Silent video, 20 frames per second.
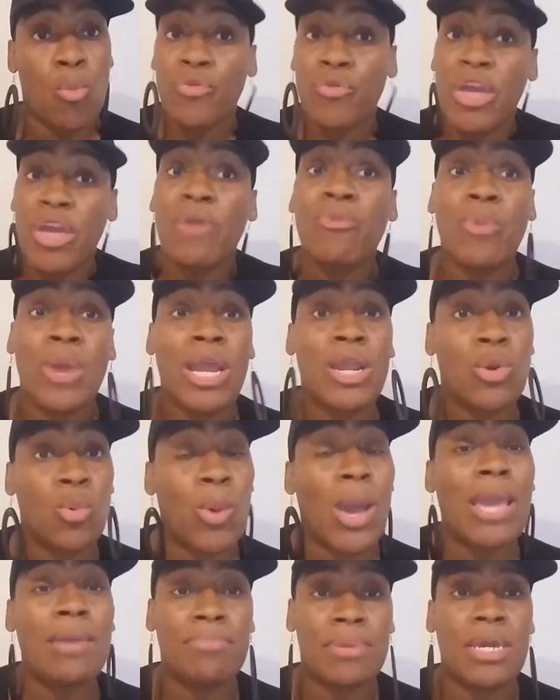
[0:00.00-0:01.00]
or they ran
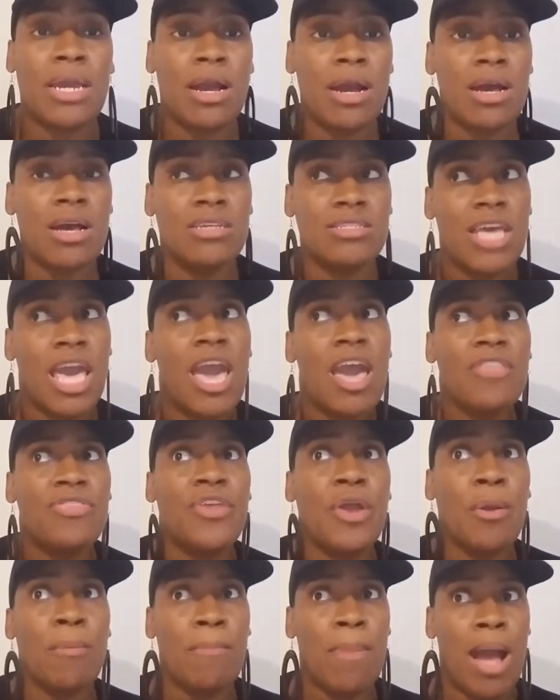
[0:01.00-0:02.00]
away because
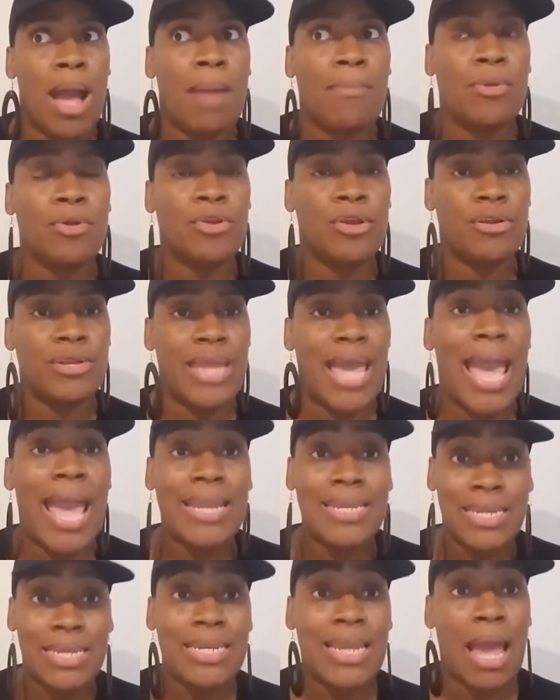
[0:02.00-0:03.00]
their mom or their dad
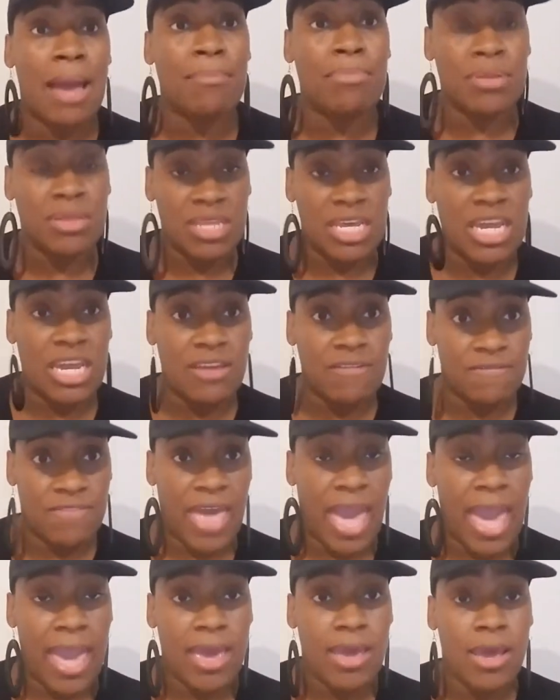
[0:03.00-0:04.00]
did not believe
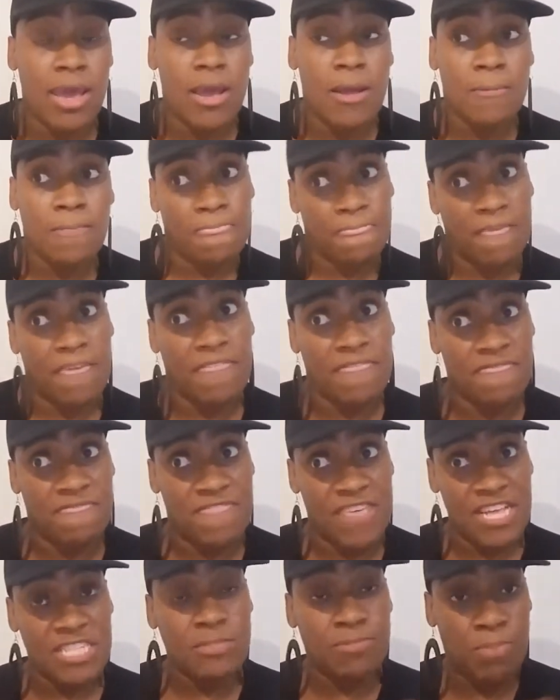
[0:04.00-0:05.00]
that
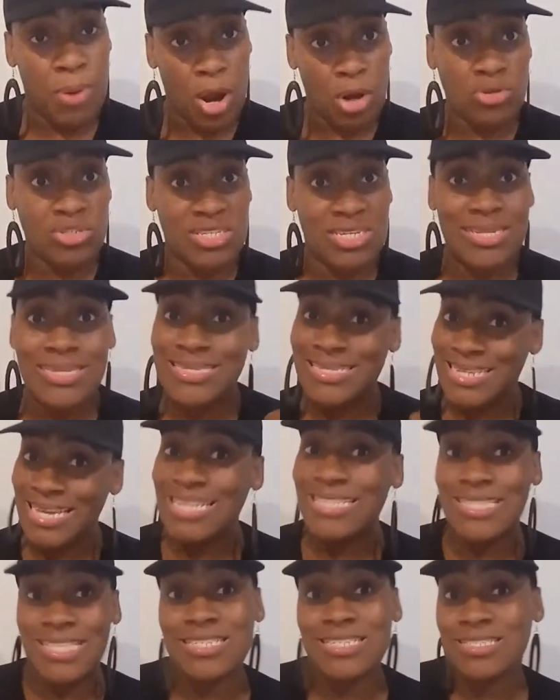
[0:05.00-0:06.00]
this person
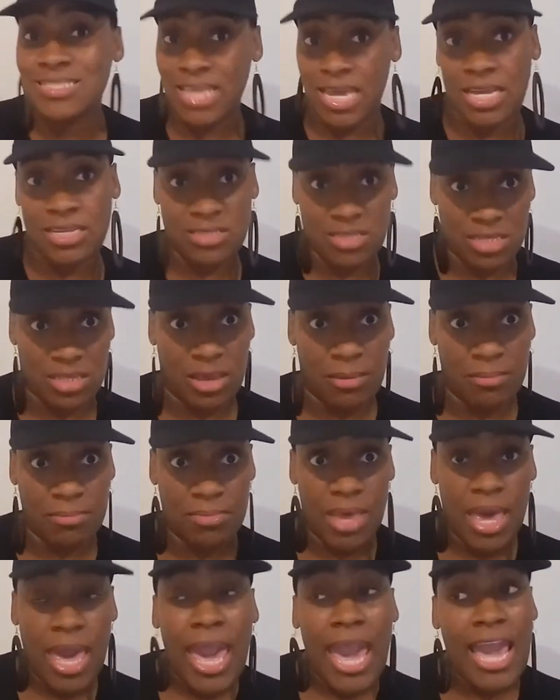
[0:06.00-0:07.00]
did this thing to them.
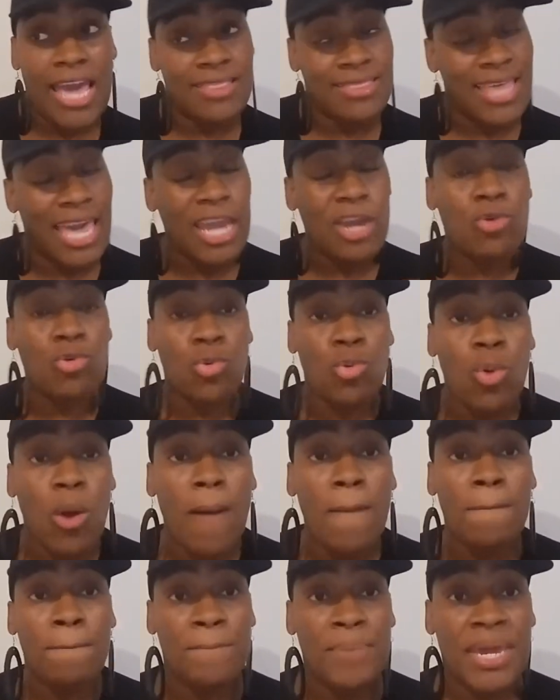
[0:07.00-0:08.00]
And they grew
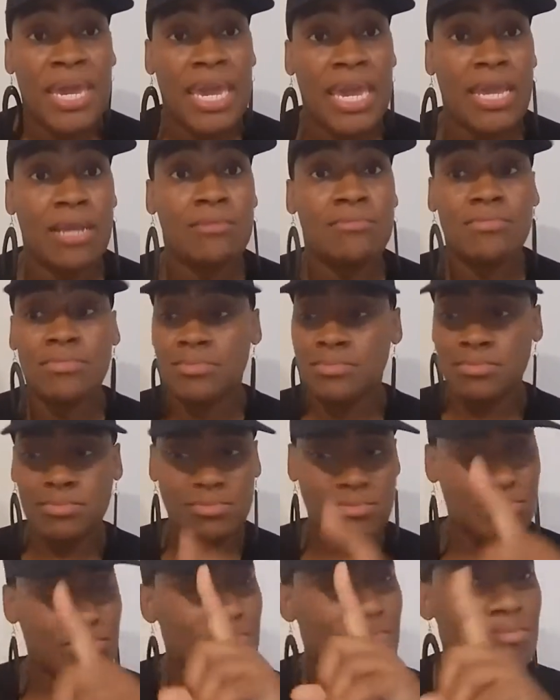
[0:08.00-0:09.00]
up being
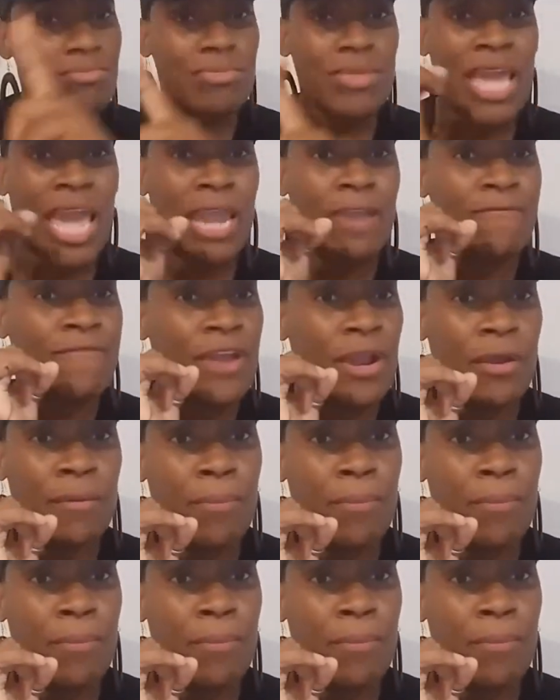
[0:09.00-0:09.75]
a very